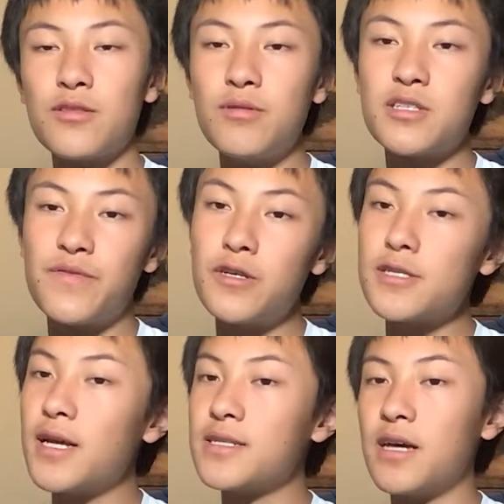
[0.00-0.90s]
Through his
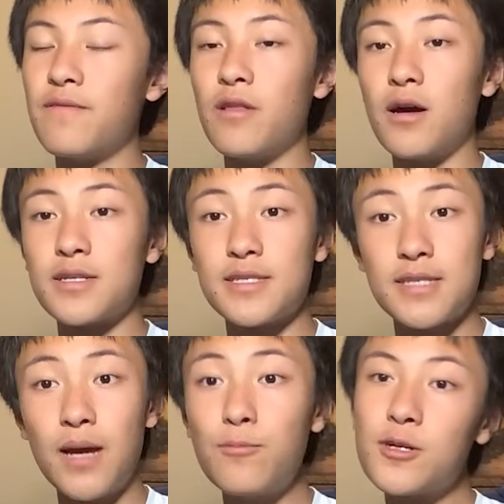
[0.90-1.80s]
first 9 devlogs,
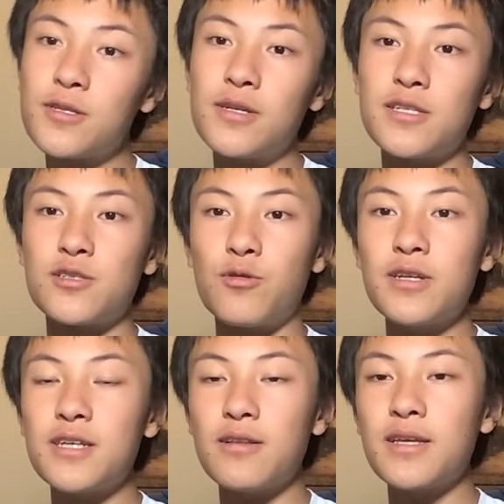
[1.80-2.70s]
Sam worked on his
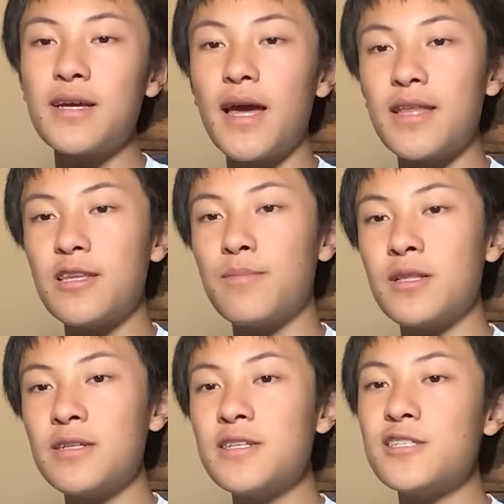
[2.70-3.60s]
storytelling and the
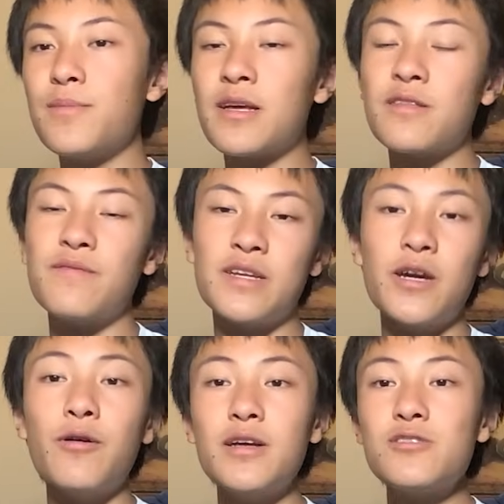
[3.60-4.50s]
ability to make the
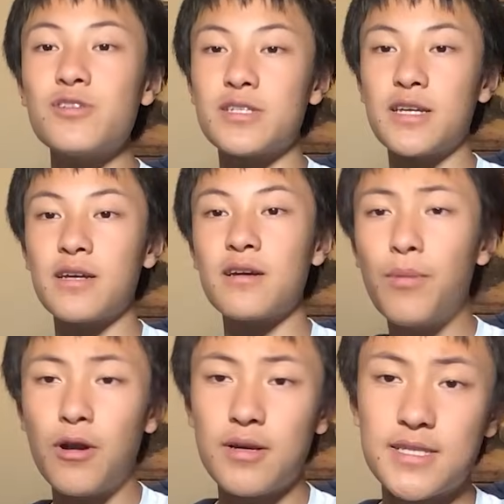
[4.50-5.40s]
video interesting.
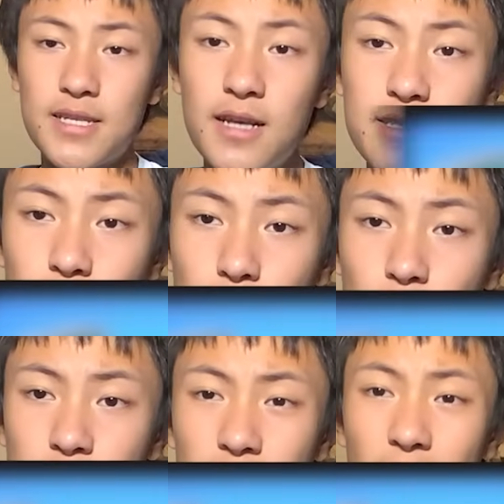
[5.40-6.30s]
But on his next
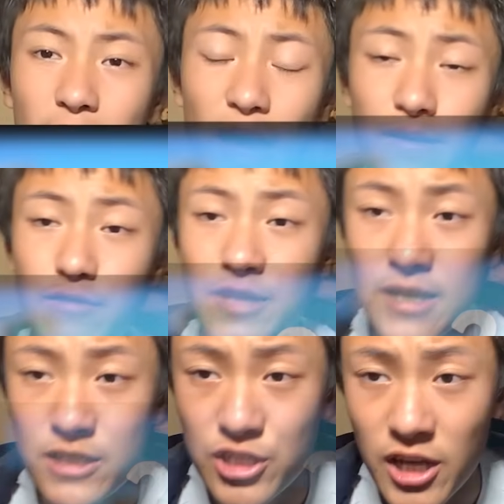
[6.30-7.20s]
upload,
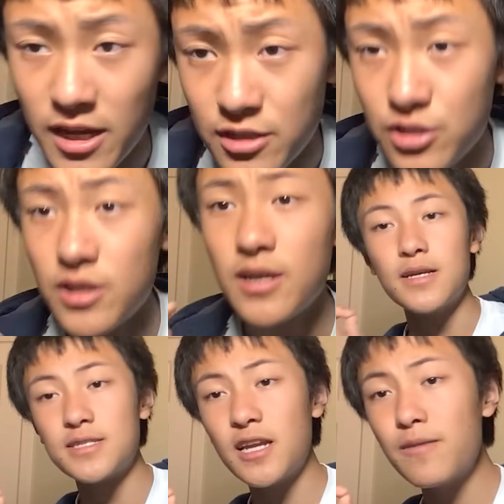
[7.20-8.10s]
everything changed.
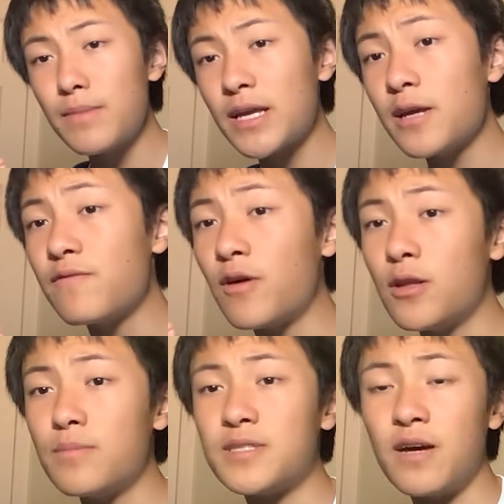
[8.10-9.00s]
Instead of making a
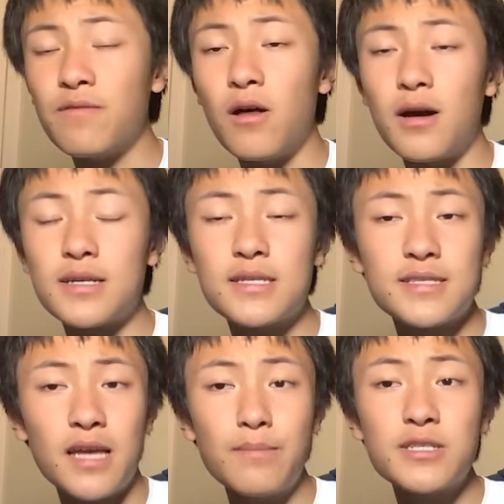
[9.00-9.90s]
follow-up devlog,
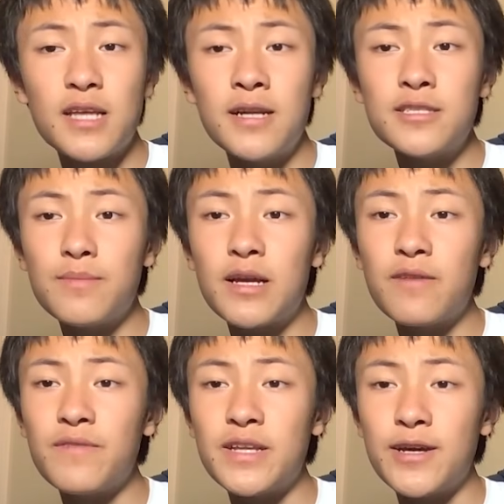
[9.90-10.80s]
Sam decided to make
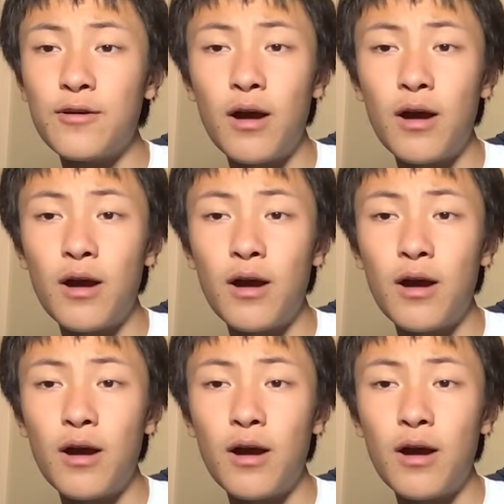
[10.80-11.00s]
a video